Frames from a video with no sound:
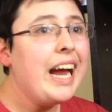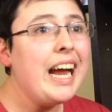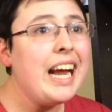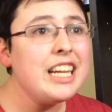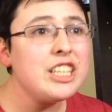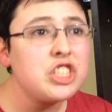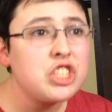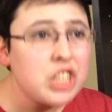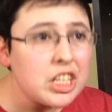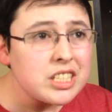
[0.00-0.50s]

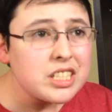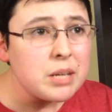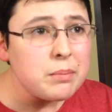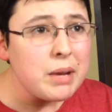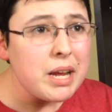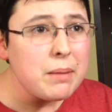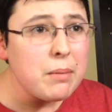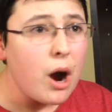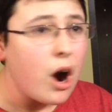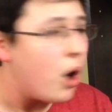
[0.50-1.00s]
It's just
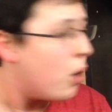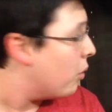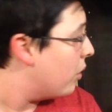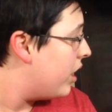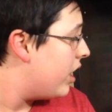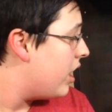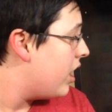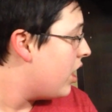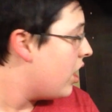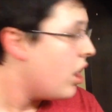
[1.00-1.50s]
amiibo!
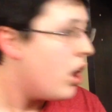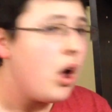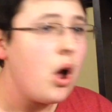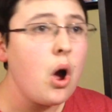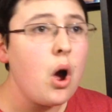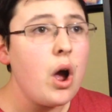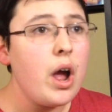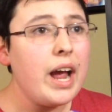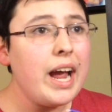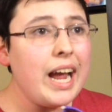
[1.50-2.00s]

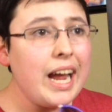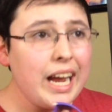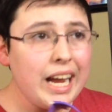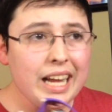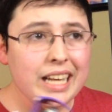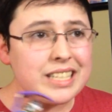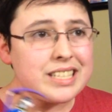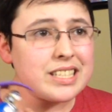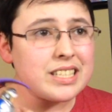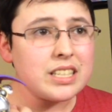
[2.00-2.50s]

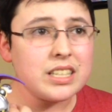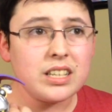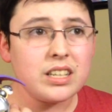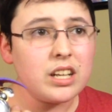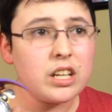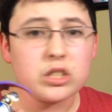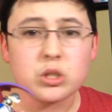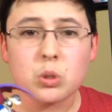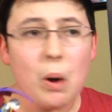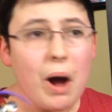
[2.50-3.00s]
It's
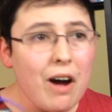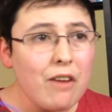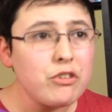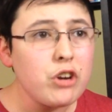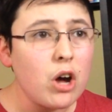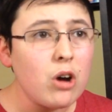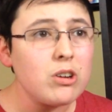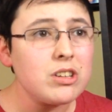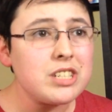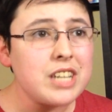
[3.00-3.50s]

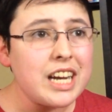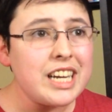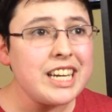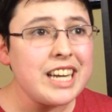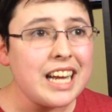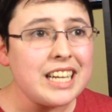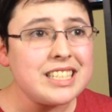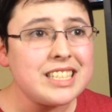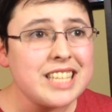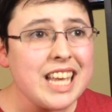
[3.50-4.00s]

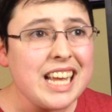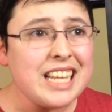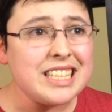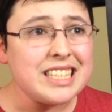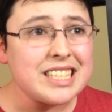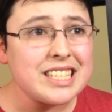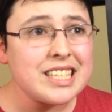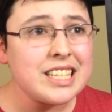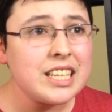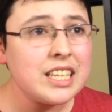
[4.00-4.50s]

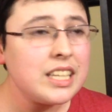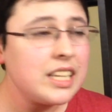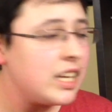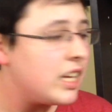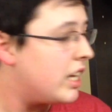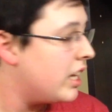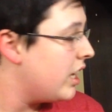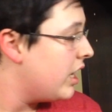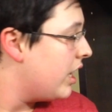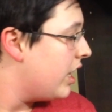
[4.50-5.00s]
$12.99.
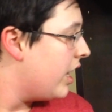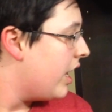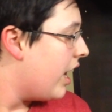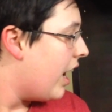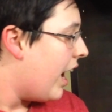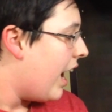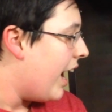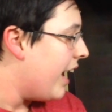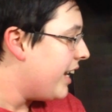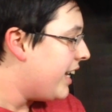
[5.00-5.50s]

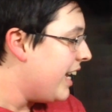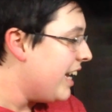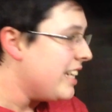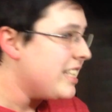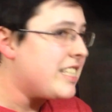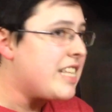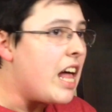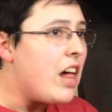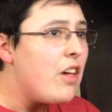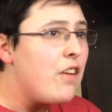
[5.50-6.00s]
I
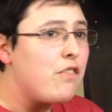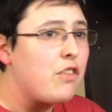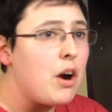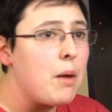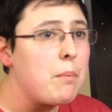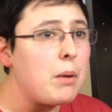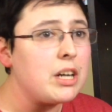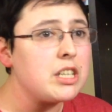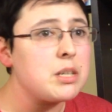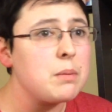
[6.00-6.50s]
can't sell it for
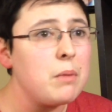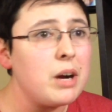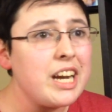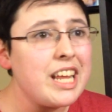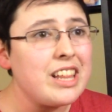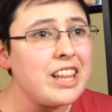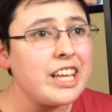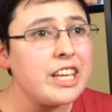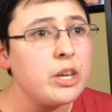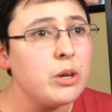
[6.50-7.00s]
a bunch of
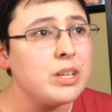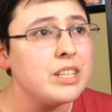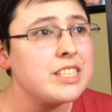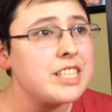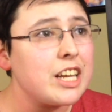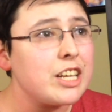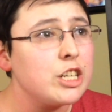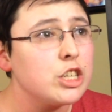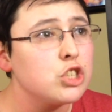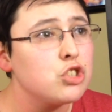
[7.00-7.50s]
money like you can
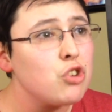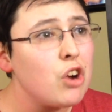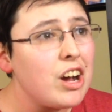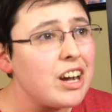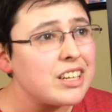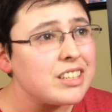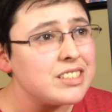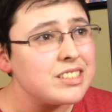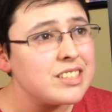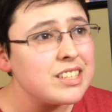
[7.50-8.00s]
sell your
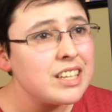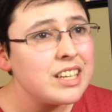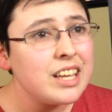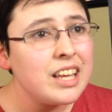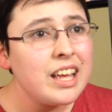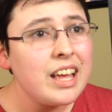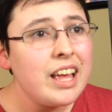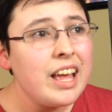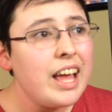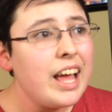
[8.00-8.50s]
drugs.
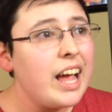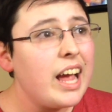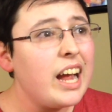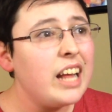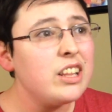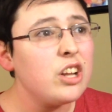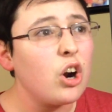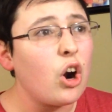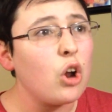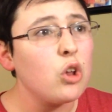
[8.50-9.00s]

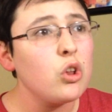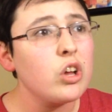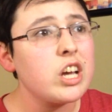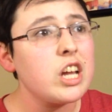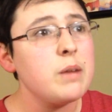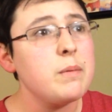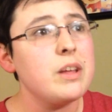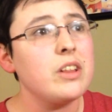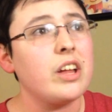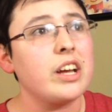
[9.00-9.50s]
And they're all
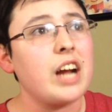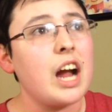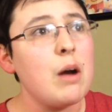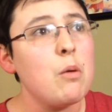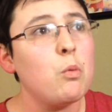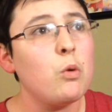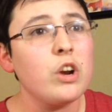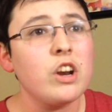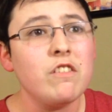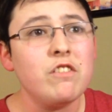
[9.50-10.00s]
looking at me like
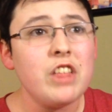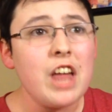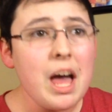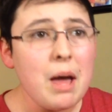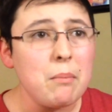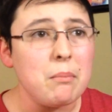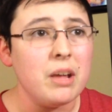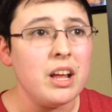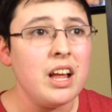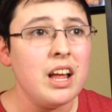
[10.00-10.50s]
I'm one of
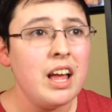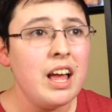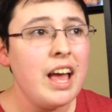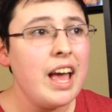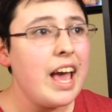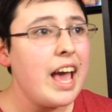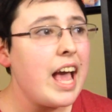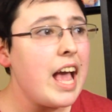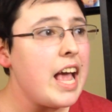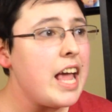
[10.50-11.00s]
them.
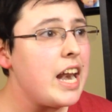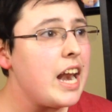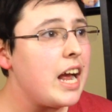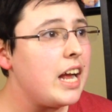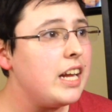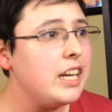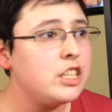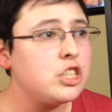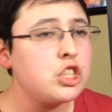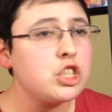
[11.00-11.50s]
And
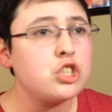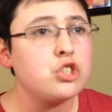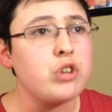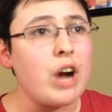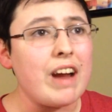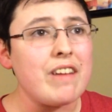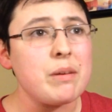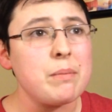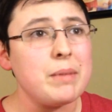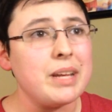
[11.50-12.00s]
it's just
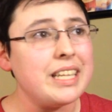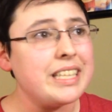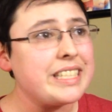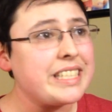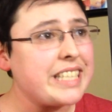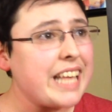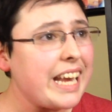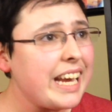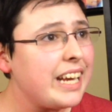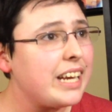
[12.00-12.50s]
driving me
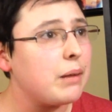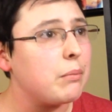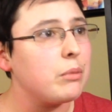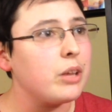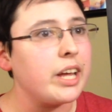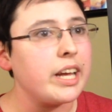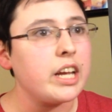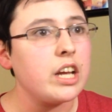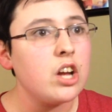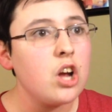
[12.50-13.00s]
insane. I'm
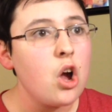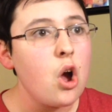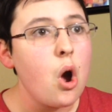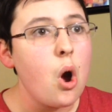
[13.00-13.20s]
like,